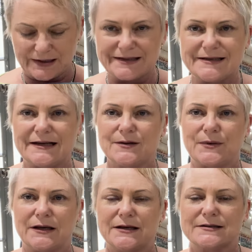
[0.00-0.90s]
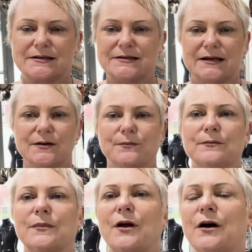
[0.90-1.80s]
denim-y. It's a
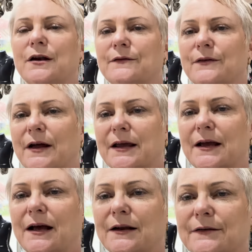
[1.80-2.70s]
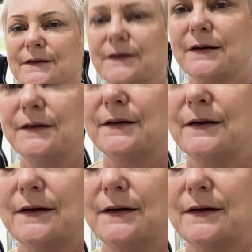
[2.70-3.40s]
denim kind of like colour, isn't it?